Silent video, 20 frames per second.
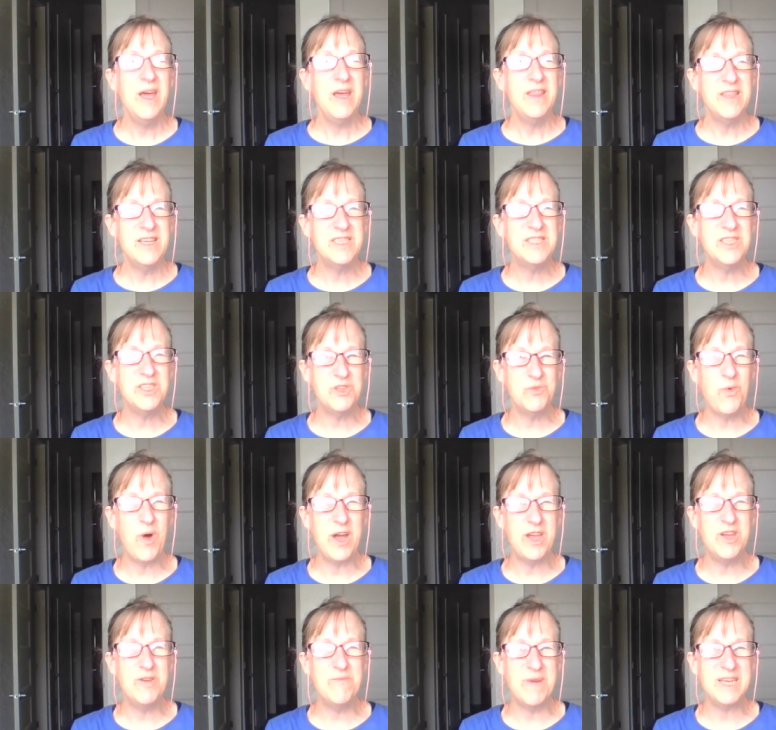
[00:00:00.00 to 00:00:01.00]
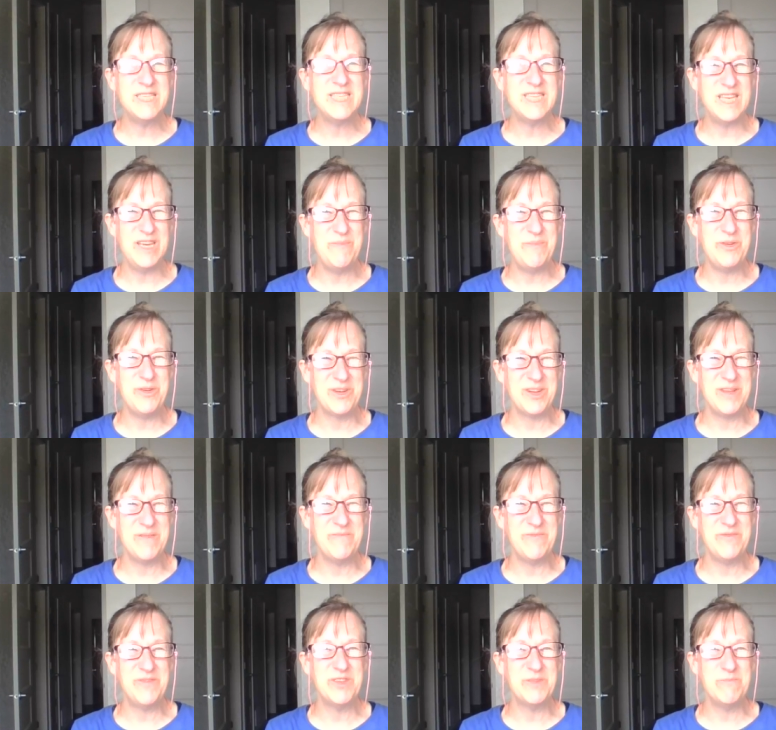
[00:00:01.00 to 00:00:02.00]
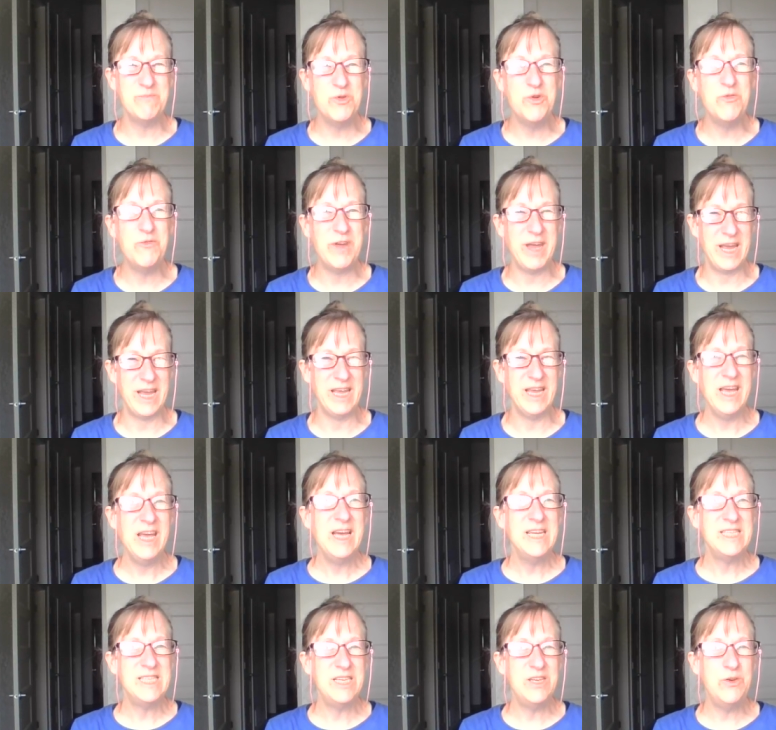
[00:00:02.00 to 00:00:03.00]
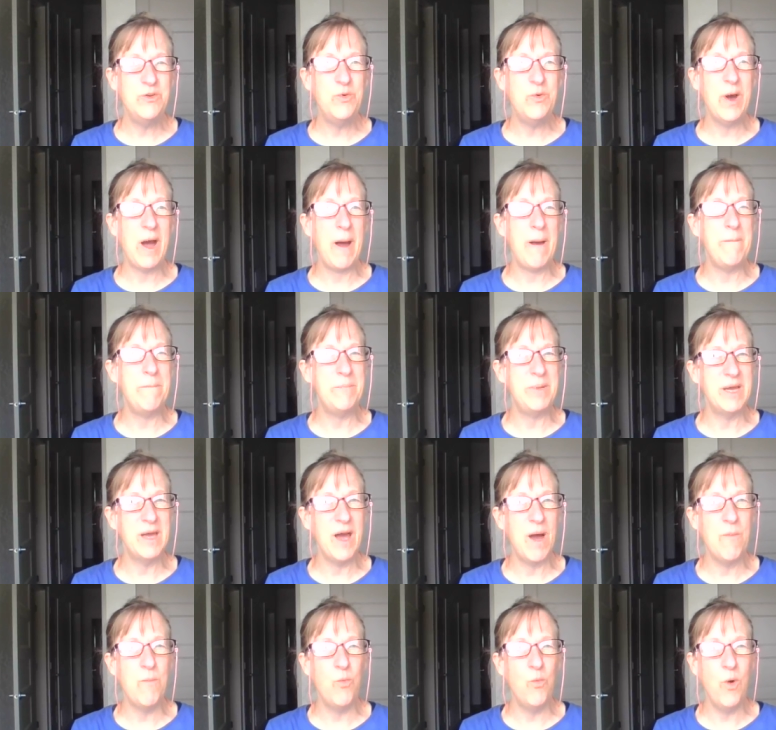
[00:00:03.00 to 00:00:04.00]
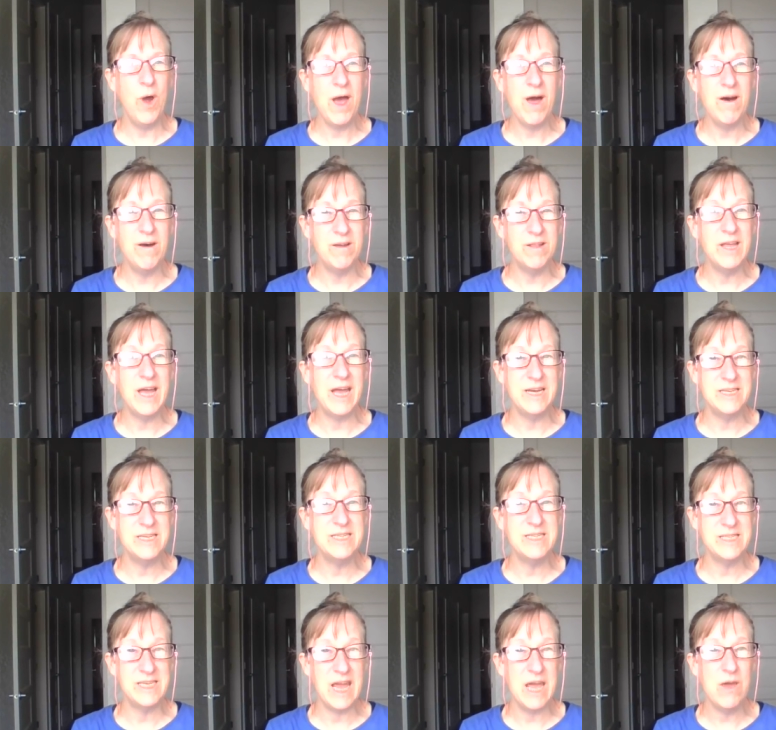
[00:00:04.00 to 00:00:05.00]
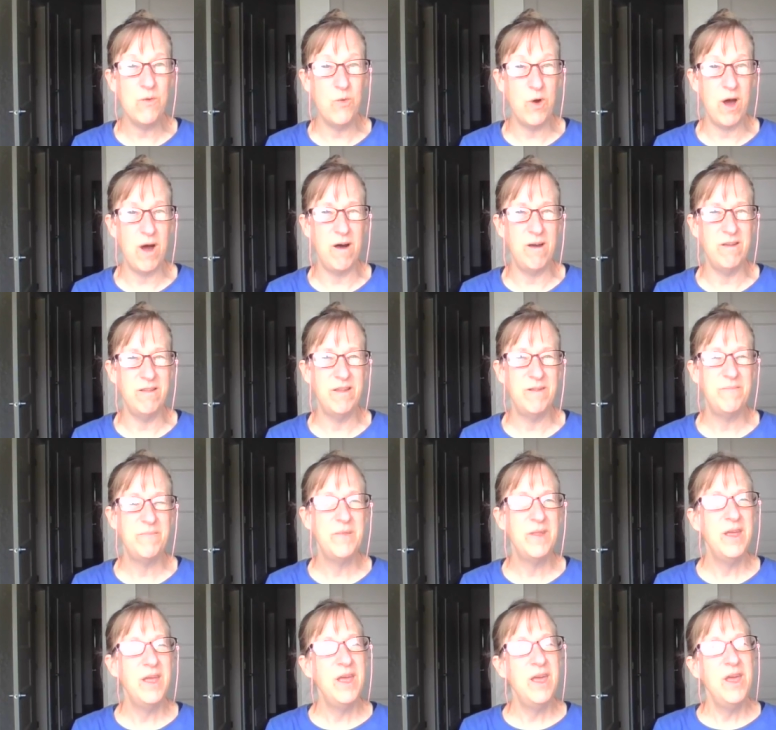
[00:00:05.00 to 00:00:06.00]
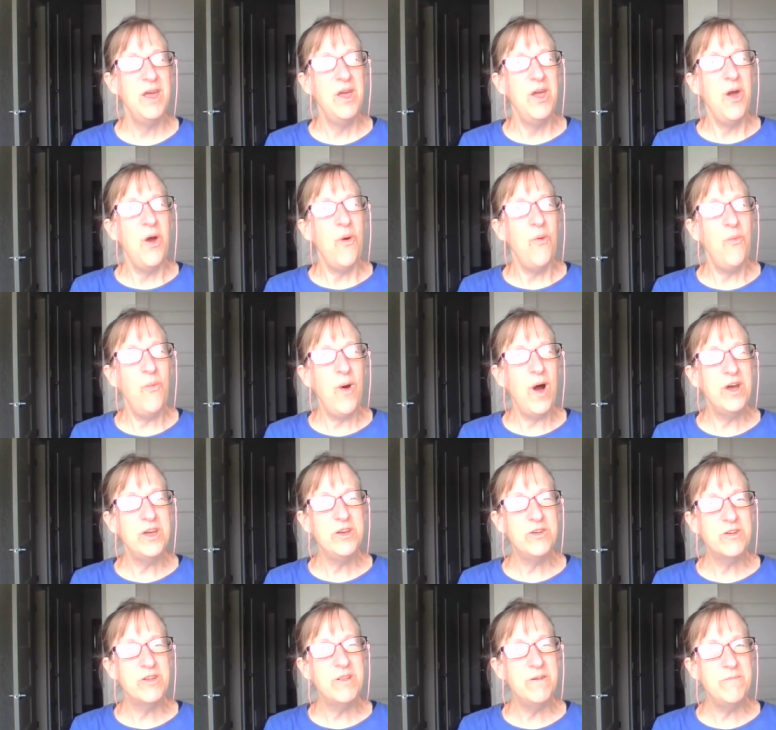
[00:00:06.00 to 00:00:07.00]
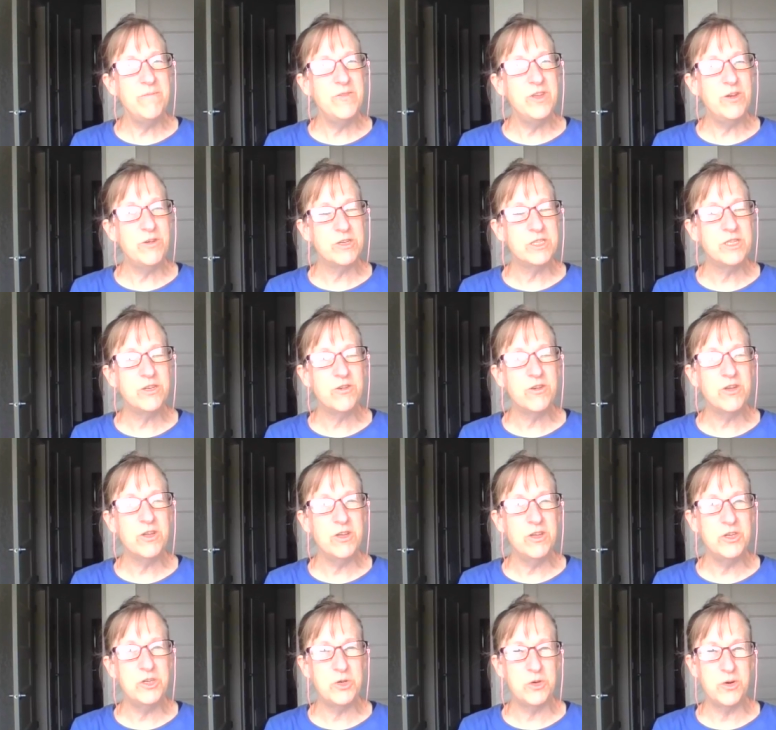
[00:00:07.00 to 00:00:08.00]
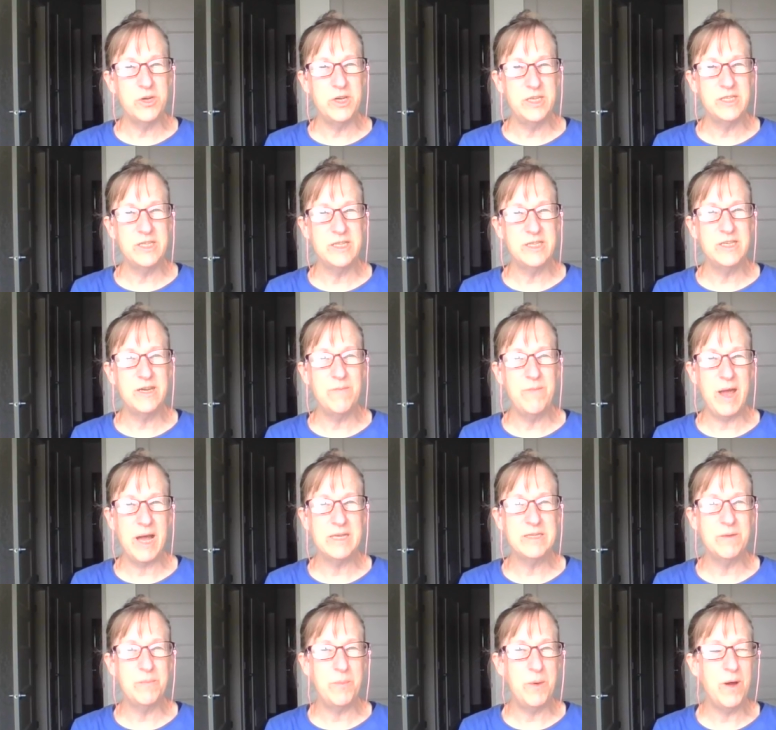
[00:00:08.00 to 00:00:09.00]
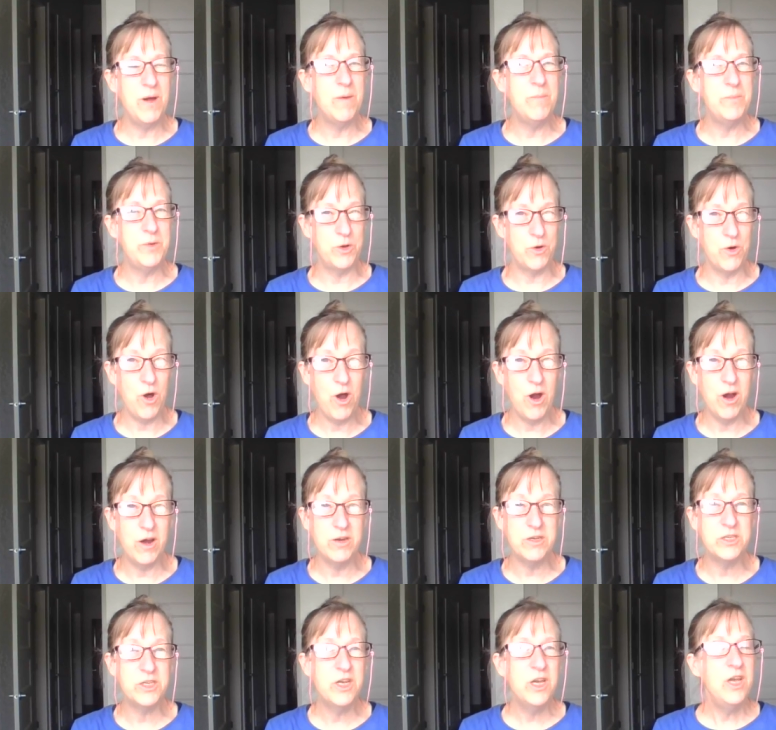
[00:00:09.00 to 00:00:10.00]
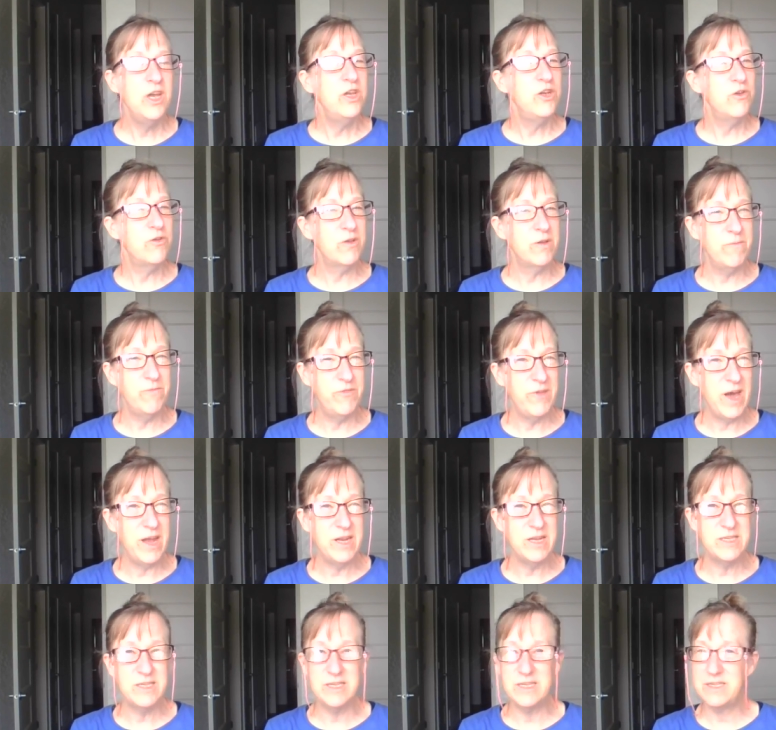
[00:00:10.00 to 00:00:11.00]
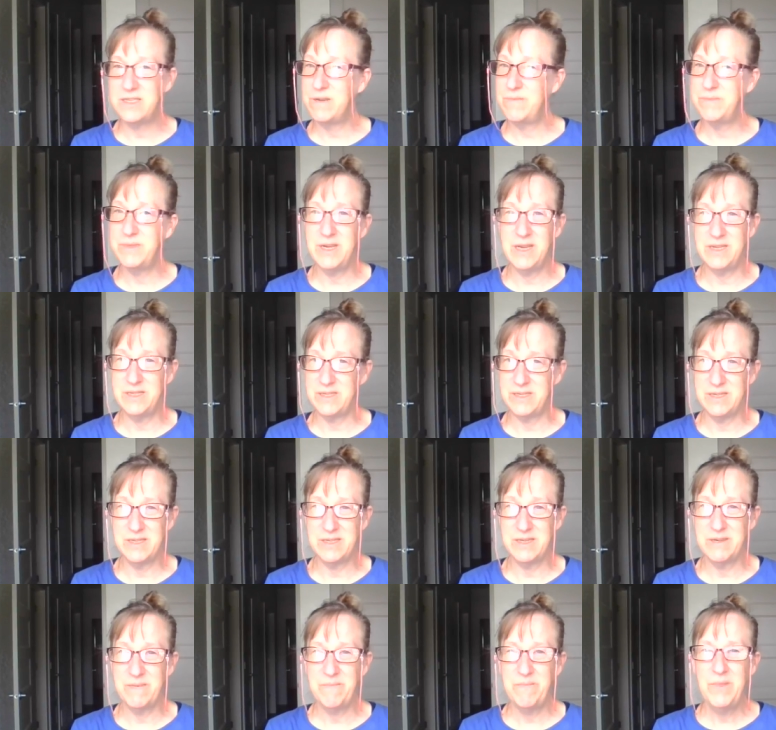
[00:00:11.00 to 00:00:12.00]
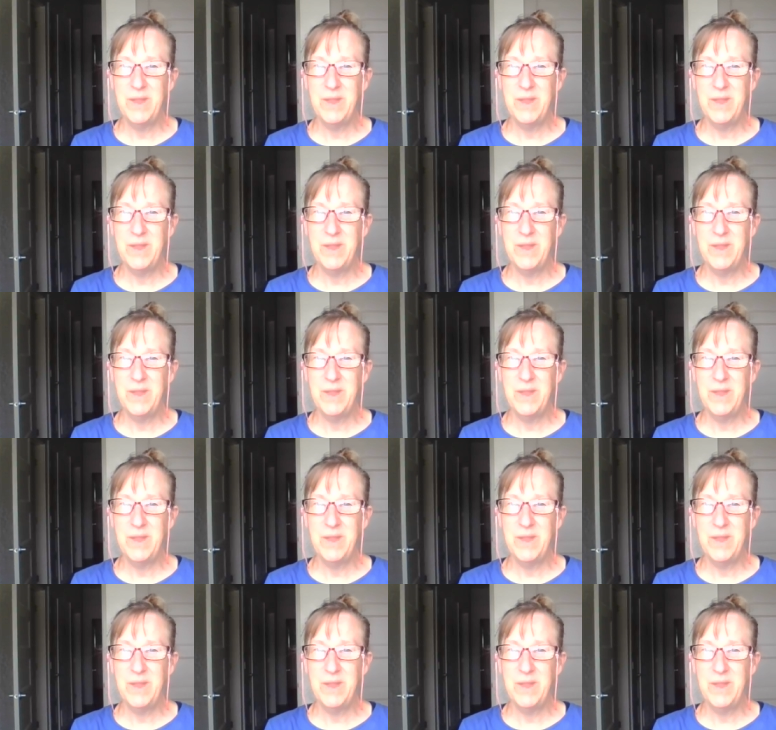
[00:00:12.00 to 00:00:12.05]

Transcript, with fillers: This is why you must keep your lymph moving to um, become well and to stay well. While your, your circulatory system has a pump, your heart, your lymphatic system doesn't.